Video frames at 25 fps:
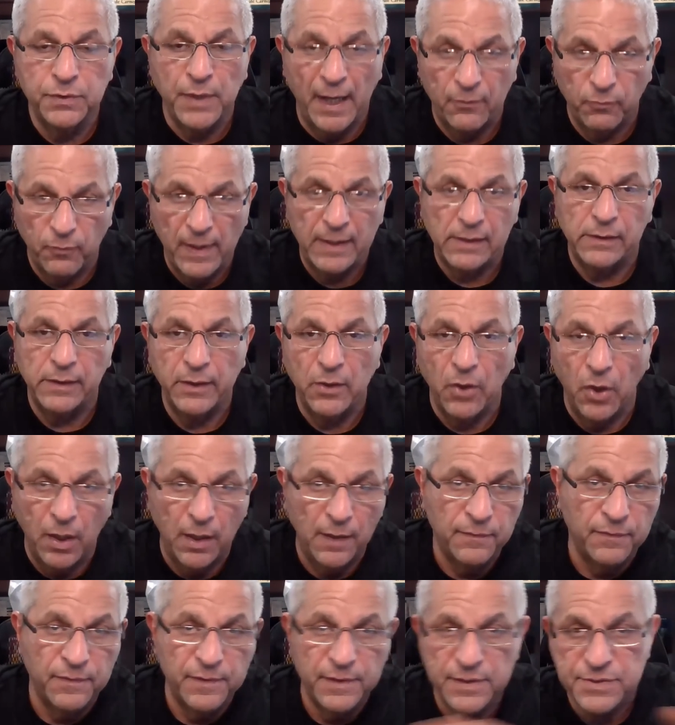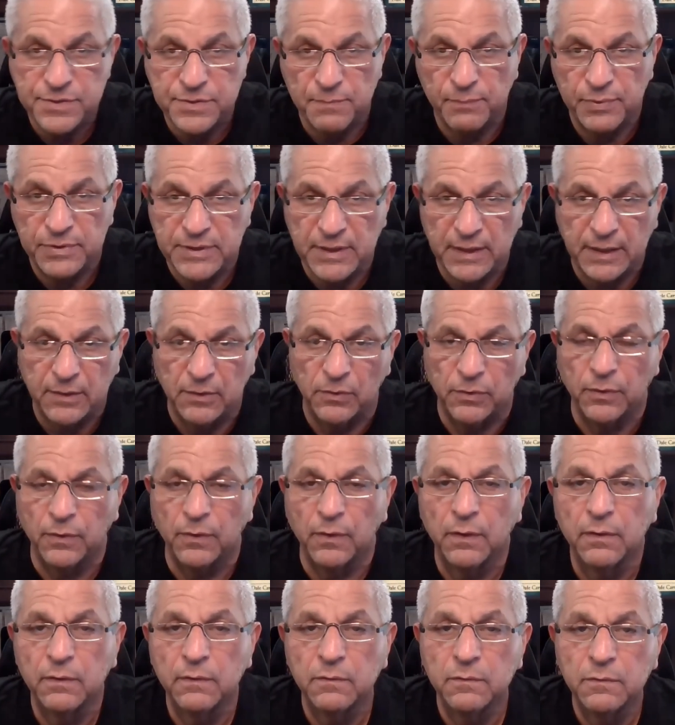directly on this
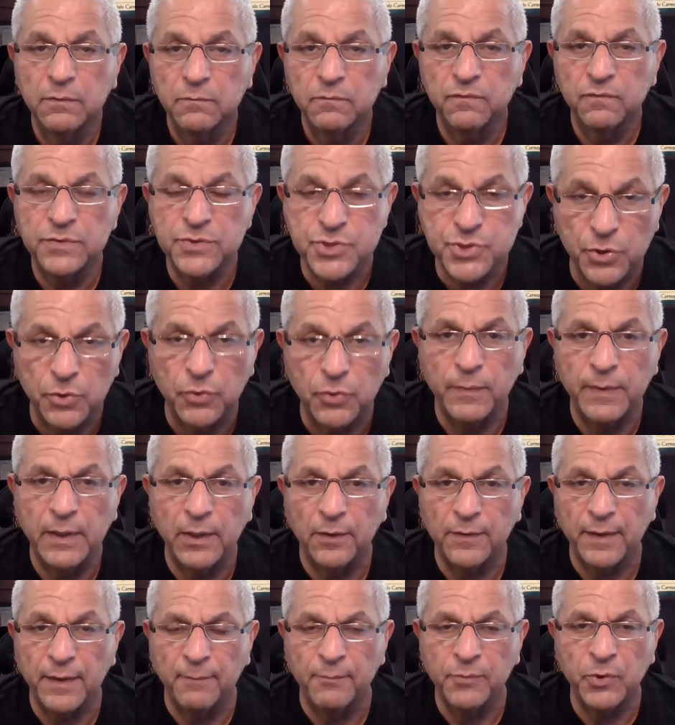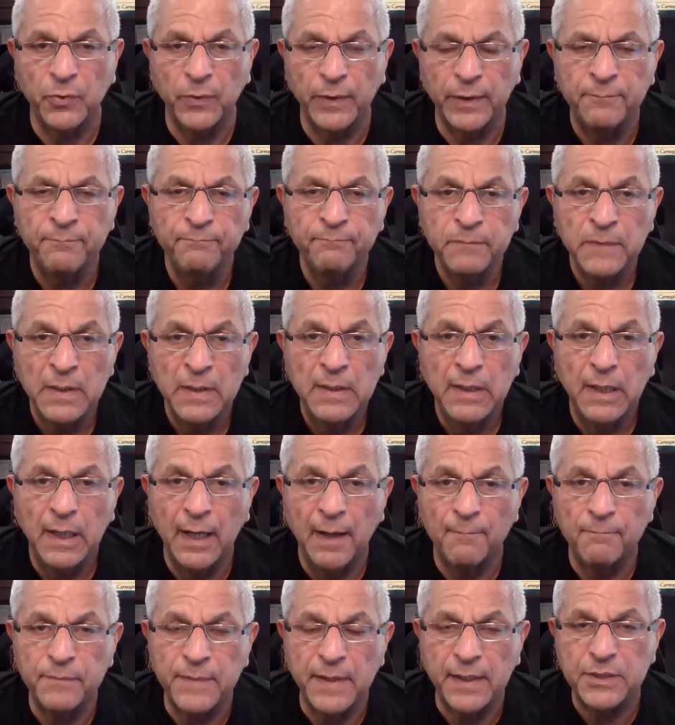particular Zoom here that I'm doing.
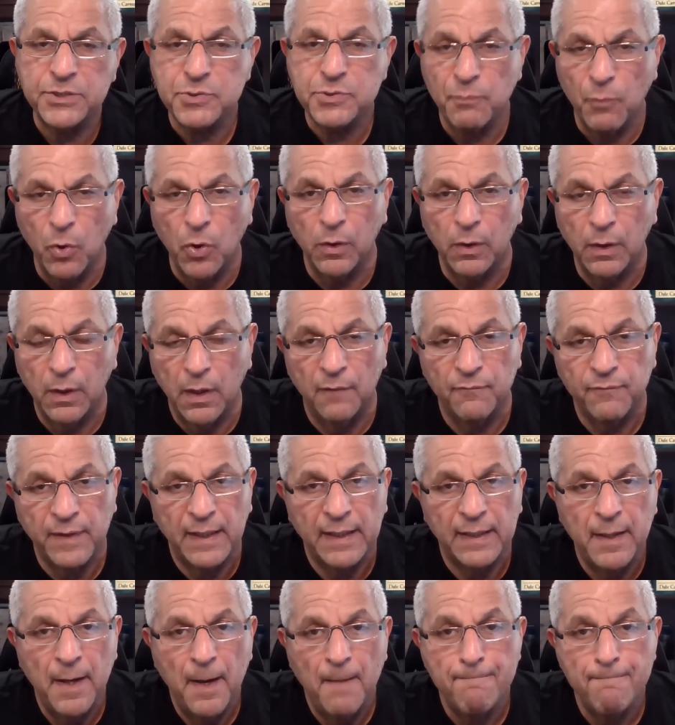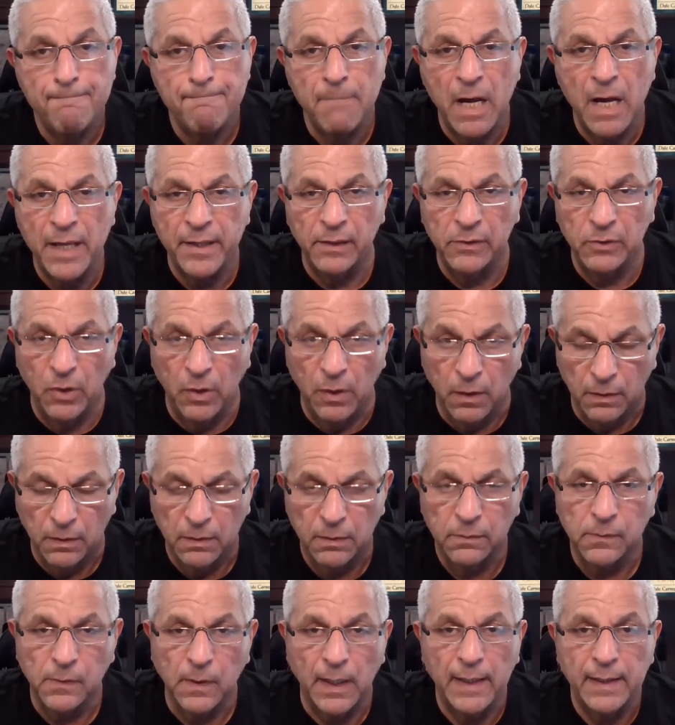Um, then it's more of a monologue,
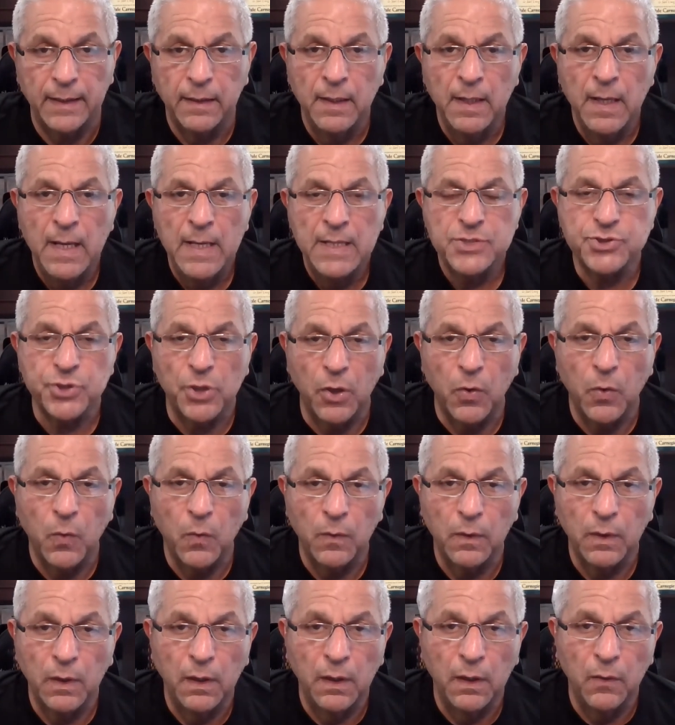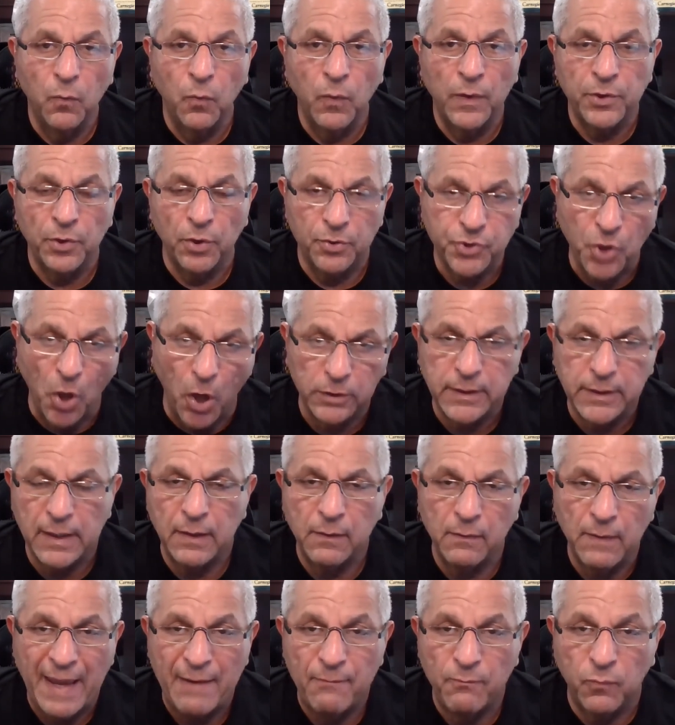right? So when you're
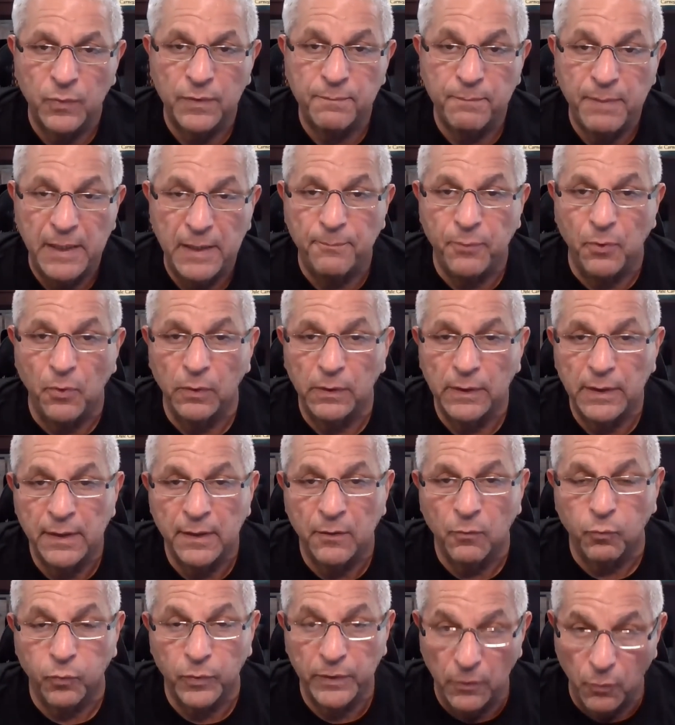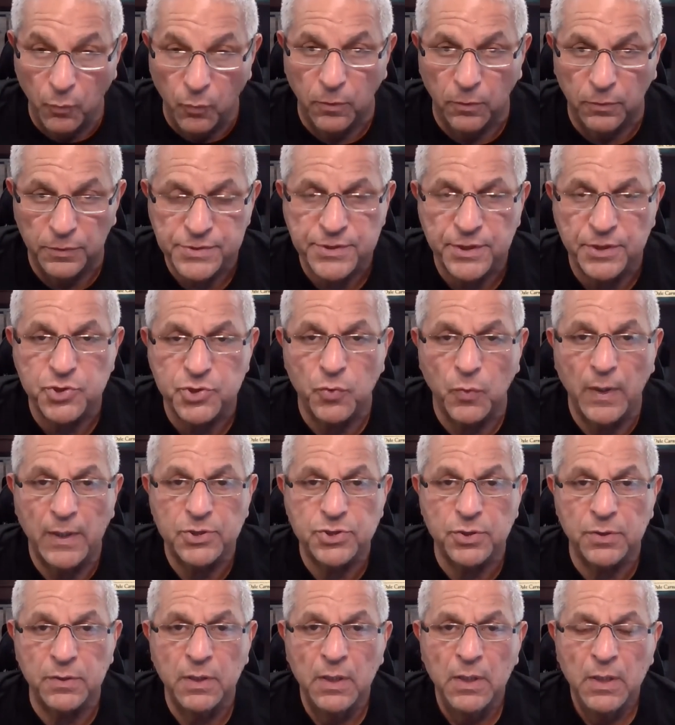talking with people in a real world
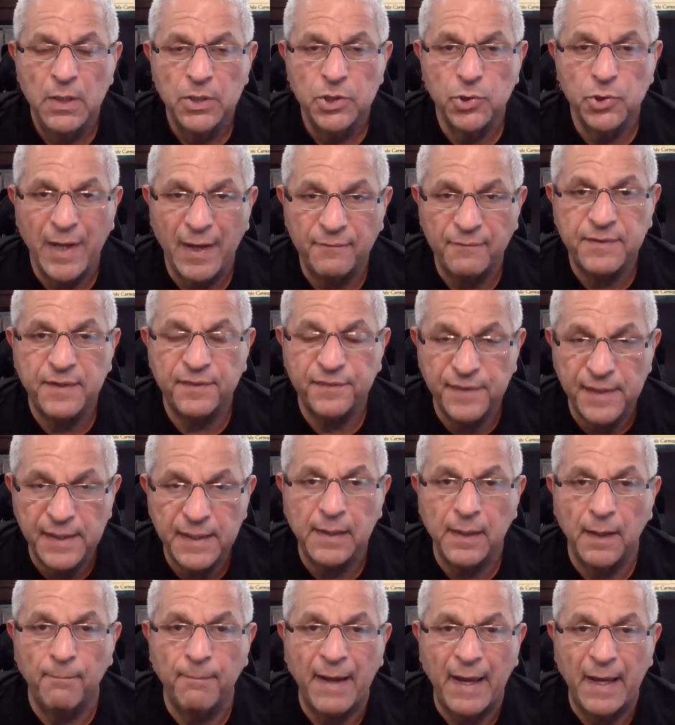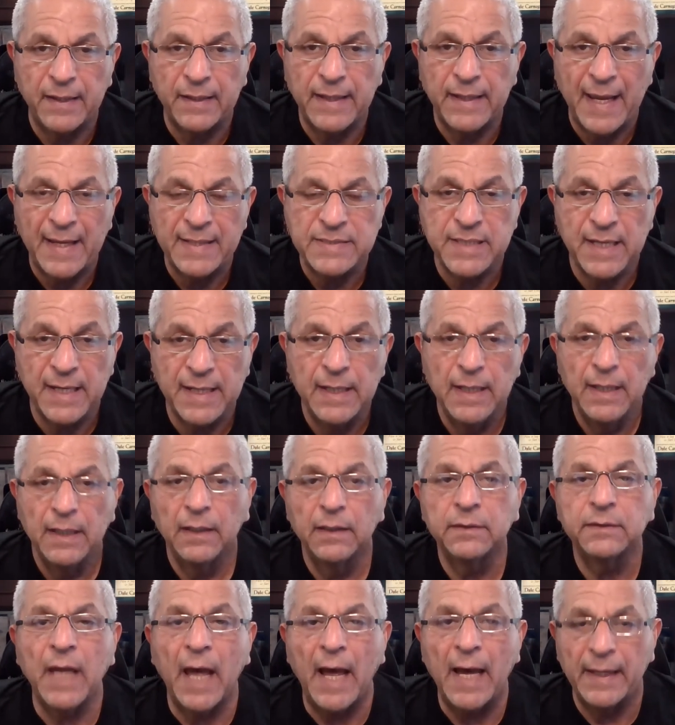situation, you have to think about it as a
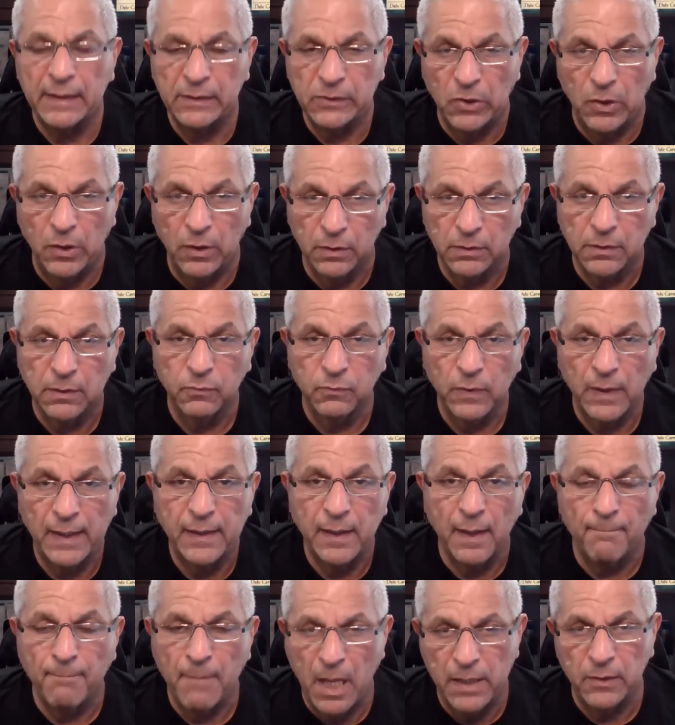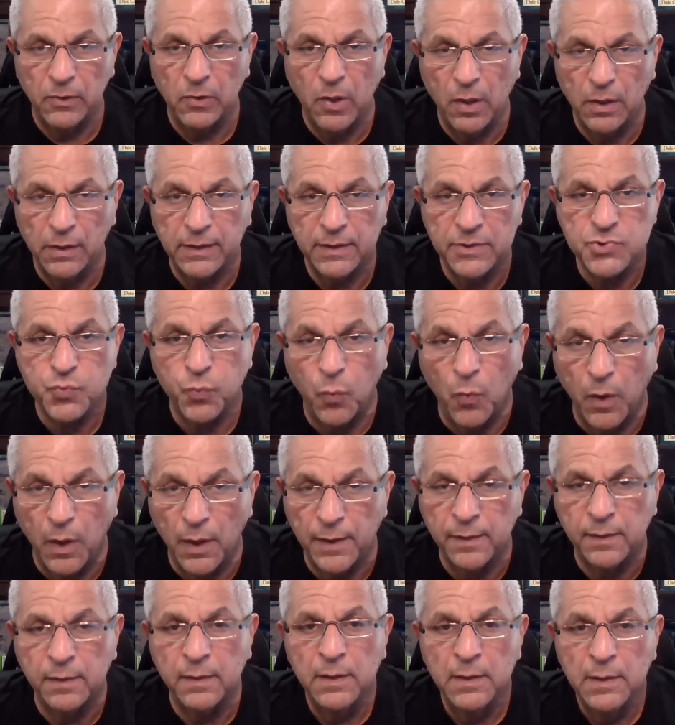dialogue, right? A monologue is
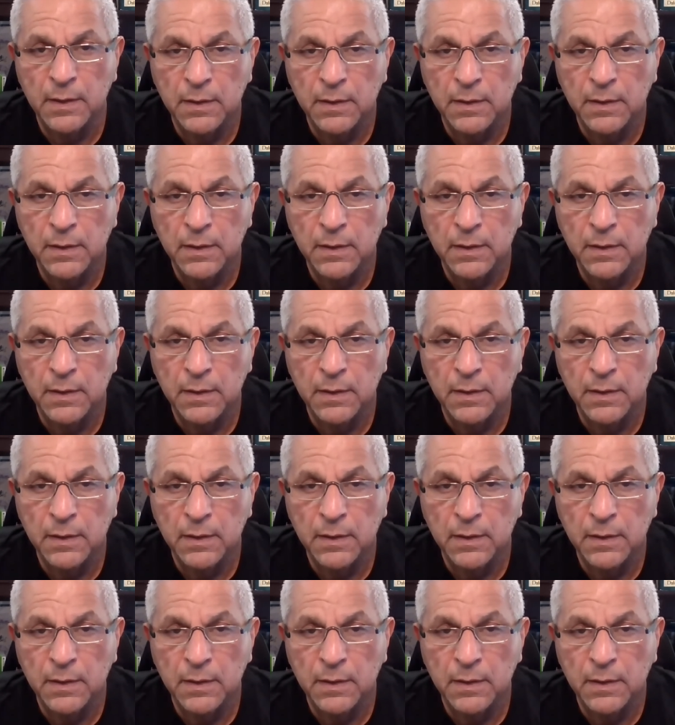one